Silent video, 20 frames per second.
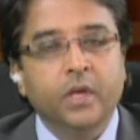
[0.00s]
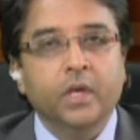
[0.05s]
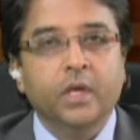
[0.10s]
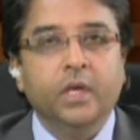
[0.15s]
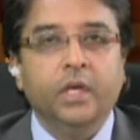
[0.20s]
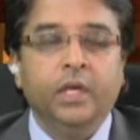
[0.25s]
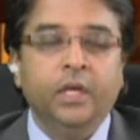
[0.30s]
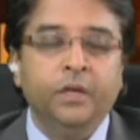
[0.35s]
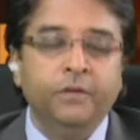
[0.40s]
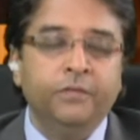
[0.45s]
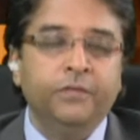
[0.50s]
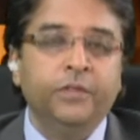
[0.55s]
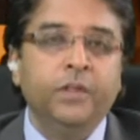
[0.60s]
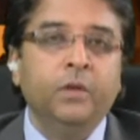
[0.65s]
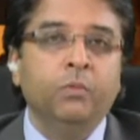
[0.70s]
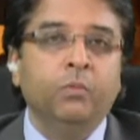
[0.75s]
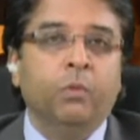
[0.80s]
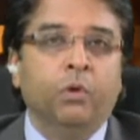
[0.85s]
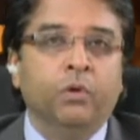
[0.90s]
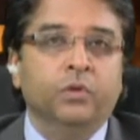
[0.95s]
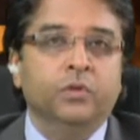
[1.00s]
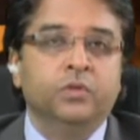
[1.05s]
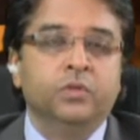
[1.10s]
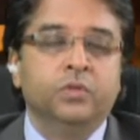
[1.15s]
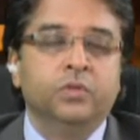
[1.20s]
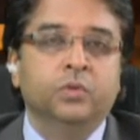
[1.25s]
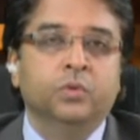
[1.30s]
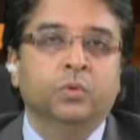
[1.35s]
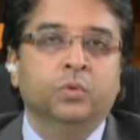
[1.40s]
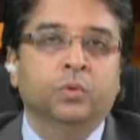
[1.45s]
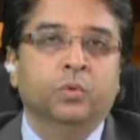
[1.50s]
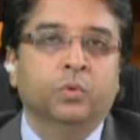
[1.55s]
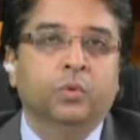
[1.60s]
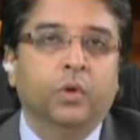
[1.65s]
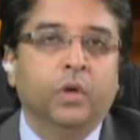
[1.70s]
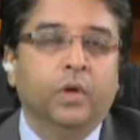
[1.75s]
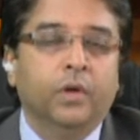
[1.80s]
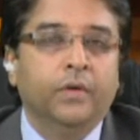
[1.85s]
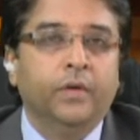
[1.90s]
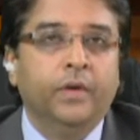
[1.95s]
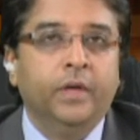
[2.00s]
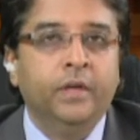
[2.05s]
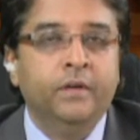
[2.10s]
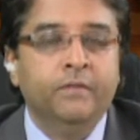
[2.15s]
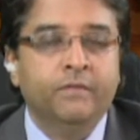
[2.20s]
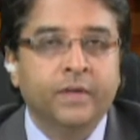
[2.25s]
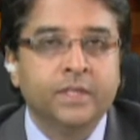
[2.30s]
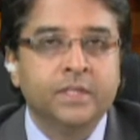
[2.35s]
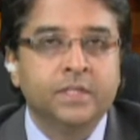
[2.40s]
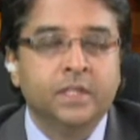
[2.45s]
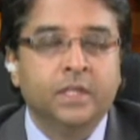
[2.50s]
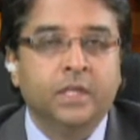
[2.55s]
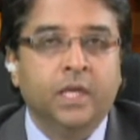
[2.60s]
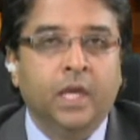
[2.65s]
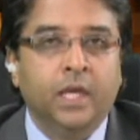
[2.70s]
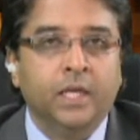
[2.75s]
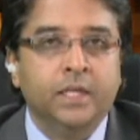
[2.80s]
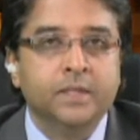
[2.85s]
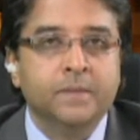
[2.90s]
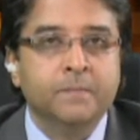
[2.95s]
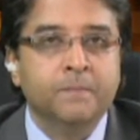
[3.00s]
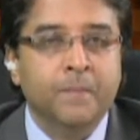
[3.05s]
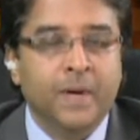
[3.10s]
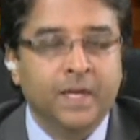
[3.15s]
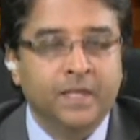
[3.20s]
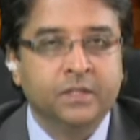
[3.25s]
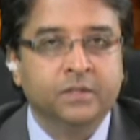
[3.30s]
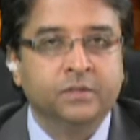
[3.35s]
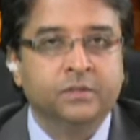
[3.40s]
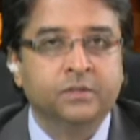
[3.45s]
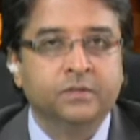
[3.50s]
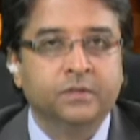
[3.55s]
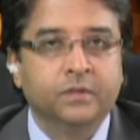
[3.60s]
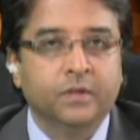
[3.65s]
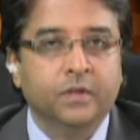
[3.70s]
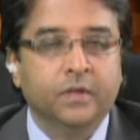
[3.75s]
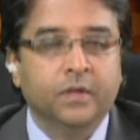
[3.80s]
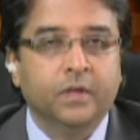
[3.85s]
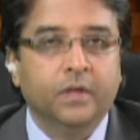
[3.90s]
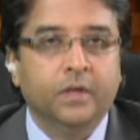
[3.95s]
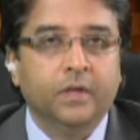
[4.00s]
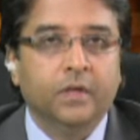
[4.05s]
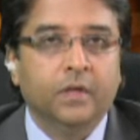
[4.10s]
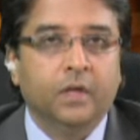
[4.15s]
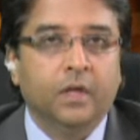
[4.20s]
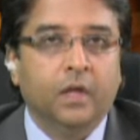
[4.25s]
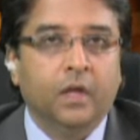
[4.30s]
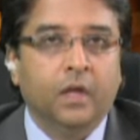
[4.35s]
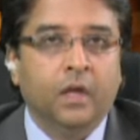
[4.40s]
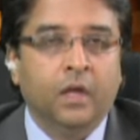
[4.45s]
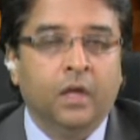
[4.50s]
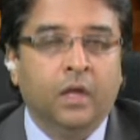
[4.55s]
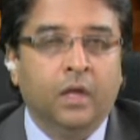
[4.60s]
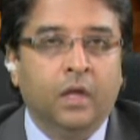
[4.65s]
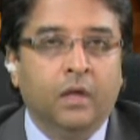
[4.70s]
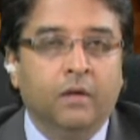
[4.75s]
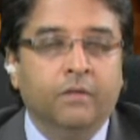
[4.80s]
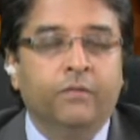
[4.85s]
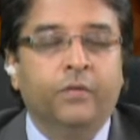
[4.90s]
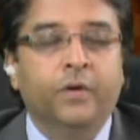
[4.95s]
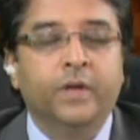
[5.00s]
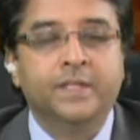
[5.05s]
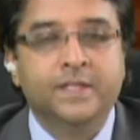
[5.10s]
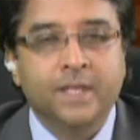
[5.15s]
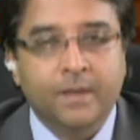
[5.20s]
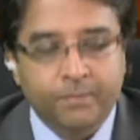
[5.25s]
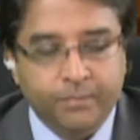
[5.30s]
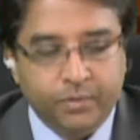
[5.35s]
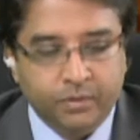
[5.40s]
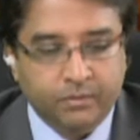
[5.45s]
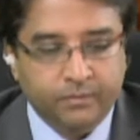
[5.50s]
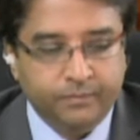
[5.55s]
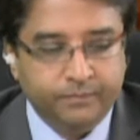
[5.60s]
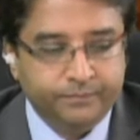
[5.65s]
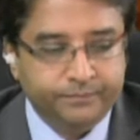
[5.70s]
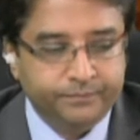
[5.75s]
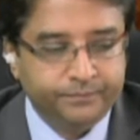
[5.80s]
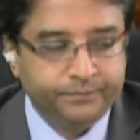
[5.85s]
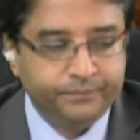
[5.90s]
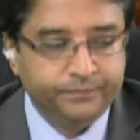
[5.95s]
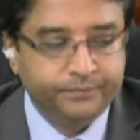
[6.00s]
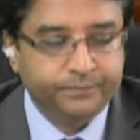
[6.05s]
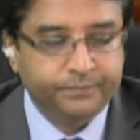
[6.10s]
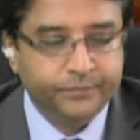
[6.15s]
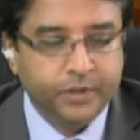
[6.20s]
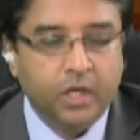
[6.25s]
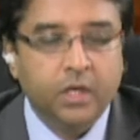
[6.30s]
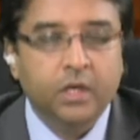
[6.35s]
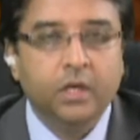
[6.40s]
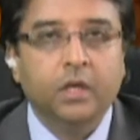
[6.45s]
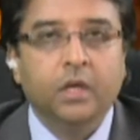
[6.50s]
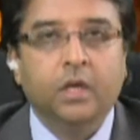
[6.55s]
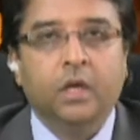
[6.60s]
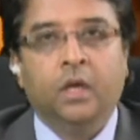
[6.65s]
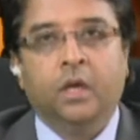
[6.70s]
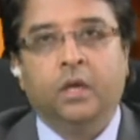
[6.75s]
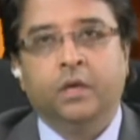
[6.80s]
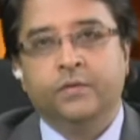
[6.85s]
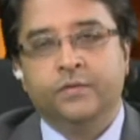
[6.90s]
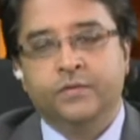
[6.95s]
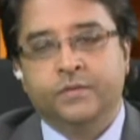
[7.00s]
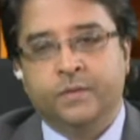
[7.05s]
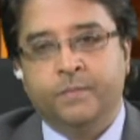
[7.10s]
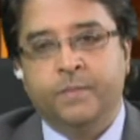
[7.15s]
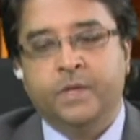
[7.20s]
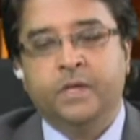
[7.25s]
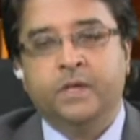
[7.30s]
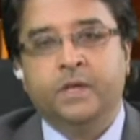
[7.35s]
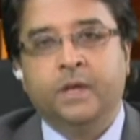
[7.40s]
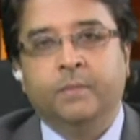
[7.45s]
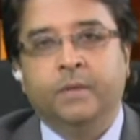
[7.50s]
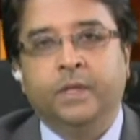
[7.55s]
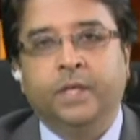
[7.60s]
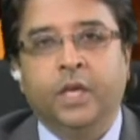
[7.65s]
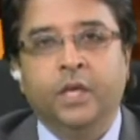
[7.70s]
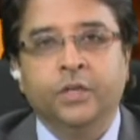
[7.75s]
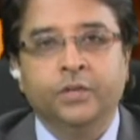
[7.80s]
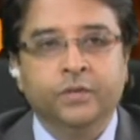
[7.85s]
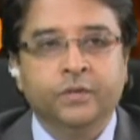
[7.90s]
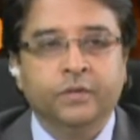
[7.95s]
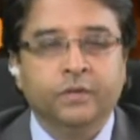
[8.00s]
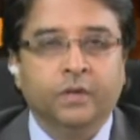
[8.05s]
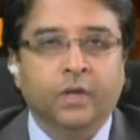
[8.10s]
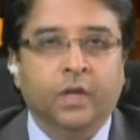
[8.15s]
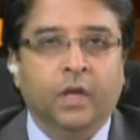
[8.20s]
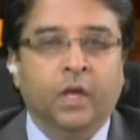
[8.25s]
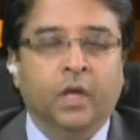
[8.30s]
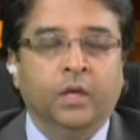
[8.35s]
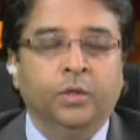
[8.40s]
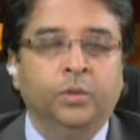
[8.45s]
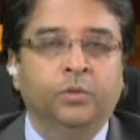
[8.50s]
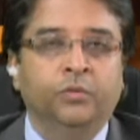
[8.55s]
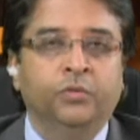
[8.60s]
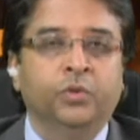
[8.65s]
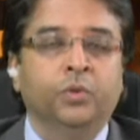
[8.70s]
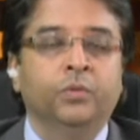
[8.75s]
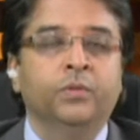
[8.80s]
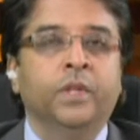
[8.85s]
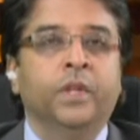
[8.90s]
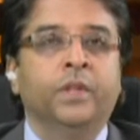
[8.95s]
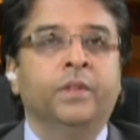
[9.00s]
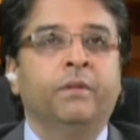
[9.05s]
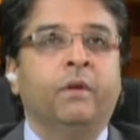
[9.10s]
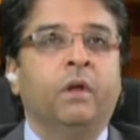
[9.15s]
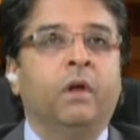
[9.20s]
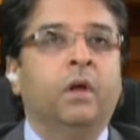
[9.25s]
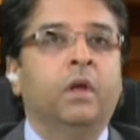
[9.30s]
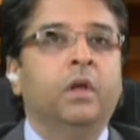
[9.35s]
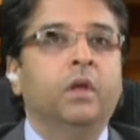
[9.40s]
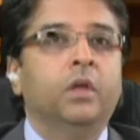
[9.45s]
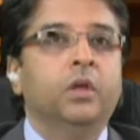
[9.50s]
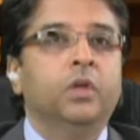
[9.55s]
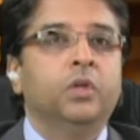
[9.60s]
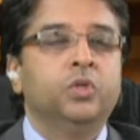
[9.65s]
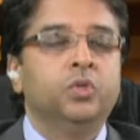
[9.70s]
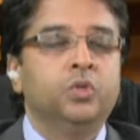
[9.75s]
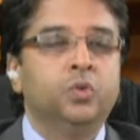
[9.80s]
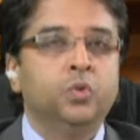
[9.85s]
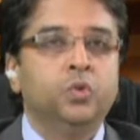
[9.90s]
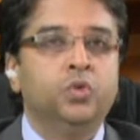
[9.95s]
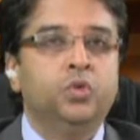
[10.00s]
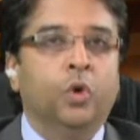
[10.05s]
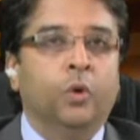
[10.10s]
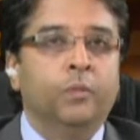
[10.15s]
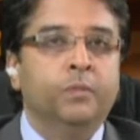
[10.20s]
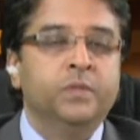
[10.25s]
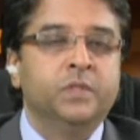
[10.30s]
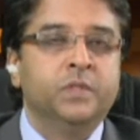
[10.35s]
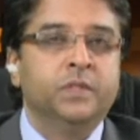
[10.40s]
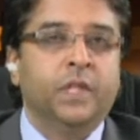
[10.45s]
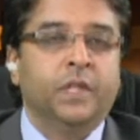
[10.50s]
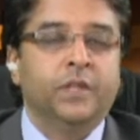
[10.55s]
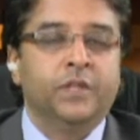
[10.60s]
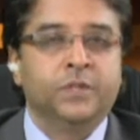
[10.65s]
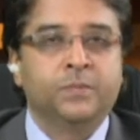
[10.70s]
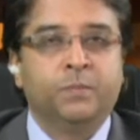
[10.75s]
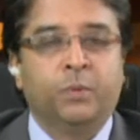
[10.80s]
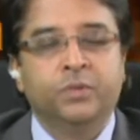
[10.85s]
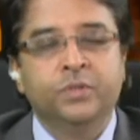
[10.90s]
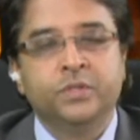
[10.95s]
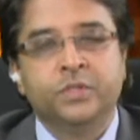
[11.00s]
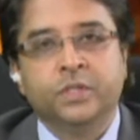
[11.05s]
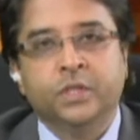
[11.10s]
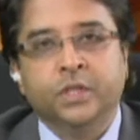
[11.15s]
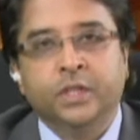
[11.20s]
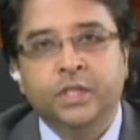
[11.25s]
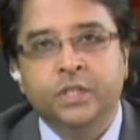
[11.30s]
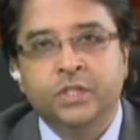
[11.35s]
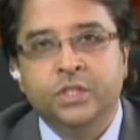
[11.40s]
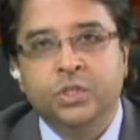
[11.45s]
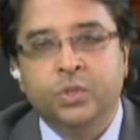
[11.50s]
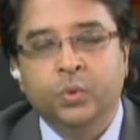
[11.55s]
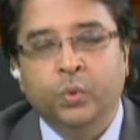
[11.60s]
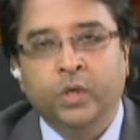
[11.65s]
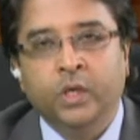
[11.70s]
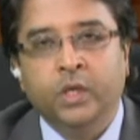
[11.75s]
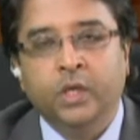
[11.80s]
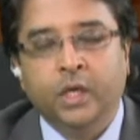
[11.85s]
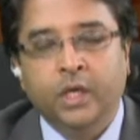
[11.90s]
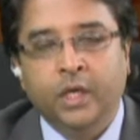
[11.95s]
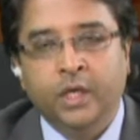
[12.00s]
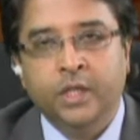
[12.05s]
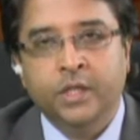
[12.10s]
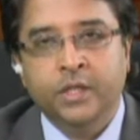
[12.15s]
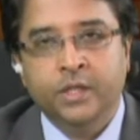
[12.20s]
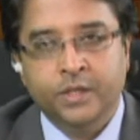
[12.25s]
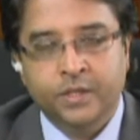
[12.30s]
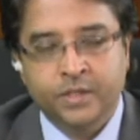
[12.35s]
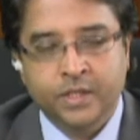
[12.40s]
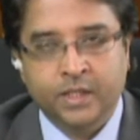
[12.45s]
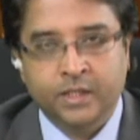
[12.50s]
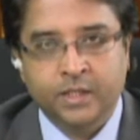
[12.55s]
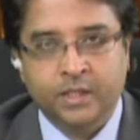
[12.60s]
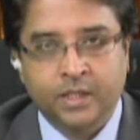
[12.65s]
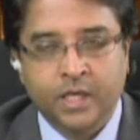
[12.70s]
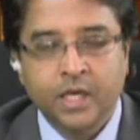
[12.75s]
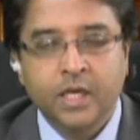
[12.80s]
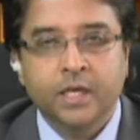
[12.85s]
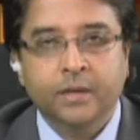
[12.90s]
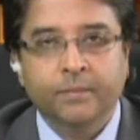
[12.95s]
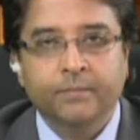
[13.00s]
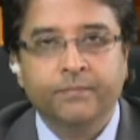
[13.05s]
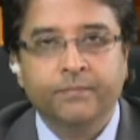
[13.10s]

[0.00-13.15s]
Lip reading: If they want to investigate matters, for example, submitted an application, you've shown that there are 2 jobs that the sponsor is doing in the United Kingdom.